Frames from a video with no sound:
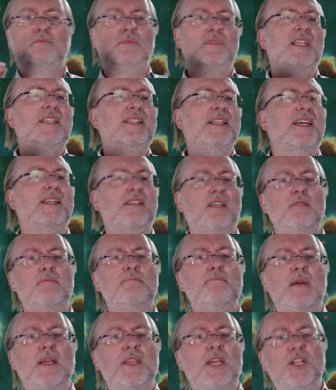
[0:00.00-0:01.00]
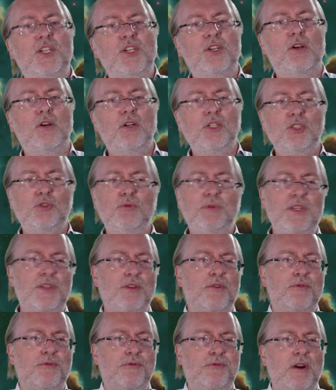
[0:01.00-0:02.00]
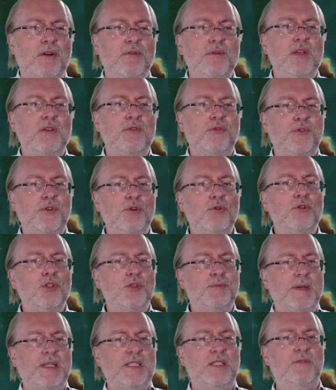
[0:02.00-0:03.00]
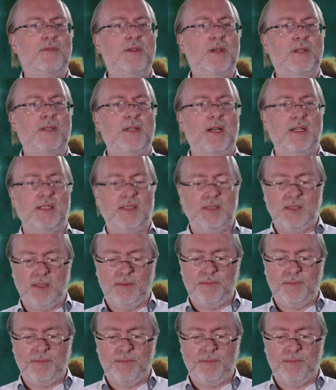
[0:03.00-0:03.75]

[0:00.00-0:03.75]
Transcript: dedicated managers with a very few specific tasks.